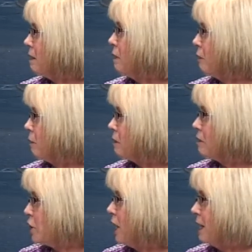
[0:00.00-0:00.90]
You know,
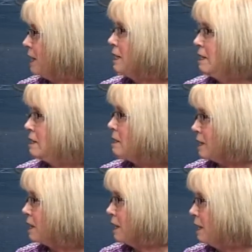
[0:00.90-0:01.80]
China is
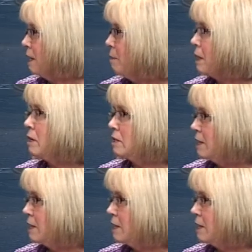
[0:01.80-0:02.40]
the key because